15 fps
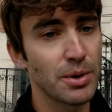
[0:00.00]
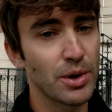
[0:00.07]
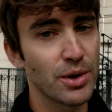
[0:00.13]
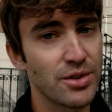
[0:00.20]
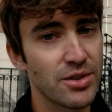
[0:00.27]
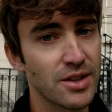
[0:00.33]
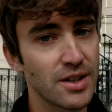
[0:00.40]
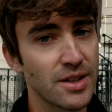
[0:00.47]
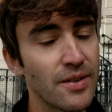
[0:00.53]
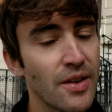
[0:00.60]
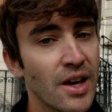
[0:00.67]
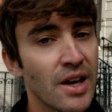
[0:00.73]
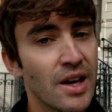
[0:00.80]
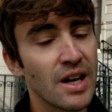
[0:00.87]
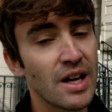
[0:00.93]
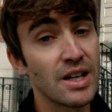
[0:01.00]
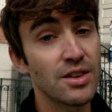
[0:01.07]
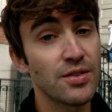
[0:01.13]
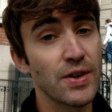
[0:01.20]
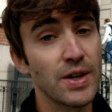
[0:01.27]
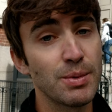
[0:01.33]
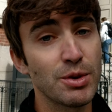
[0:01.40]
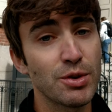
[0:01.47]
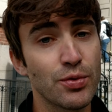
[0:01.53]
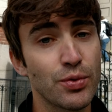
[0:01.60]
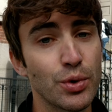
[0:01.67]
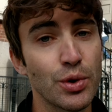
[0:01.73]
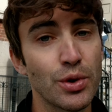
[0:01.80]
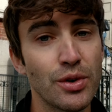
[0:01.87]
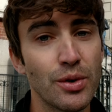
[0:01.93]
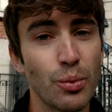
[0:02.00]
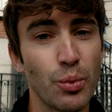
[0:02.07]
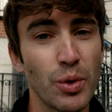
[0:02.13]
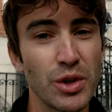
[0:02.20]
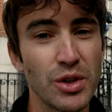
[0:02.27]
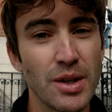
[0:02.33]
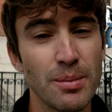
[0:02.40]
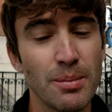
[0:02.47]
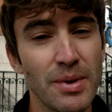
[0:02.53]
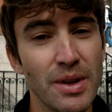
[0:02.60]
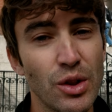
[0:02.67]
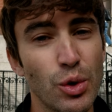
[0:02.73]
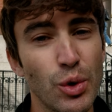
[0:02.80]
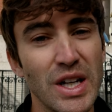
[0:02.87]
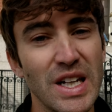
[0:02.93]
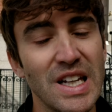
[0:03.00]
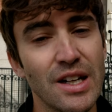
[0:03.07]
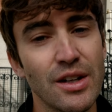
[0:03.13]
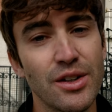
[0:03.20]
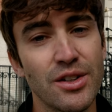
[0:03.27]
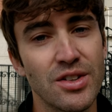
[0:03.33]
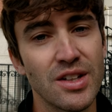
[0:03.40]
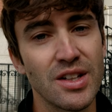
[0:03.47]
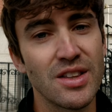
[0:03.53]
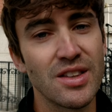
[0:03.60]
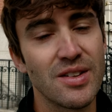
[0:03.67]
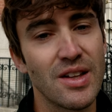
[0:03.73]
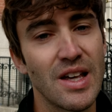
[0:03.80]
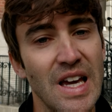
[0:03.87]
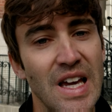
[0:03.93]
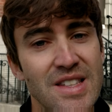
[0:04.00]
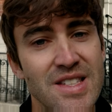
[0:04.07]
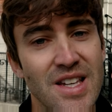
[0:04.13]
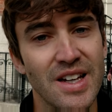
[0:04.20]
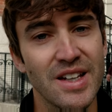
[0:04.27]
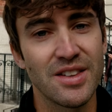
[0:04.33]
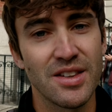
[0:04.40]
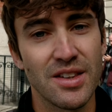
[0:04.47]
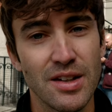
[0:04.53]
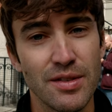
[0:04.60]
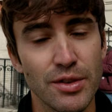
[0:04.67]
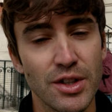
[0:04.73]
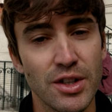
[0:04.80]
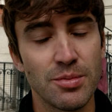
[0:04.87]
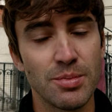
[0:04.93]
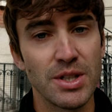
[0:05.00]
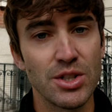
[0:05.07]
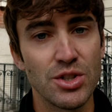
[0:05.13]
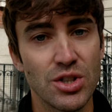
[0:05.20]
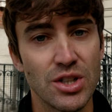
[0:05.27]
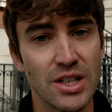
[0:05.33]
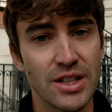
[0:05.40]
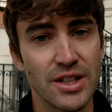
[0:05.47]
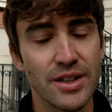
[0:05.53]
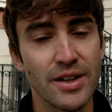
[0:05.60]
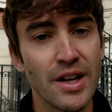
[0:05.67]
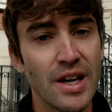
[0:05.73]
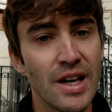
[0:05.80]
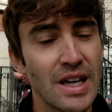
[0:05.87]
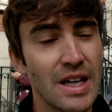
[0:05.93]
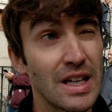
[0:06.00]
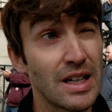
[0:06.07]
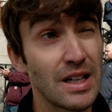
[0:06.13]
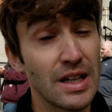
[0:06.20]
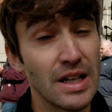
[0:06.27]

Boston, and it's famous for William Lloyd Garrison's anti-slavery speech here in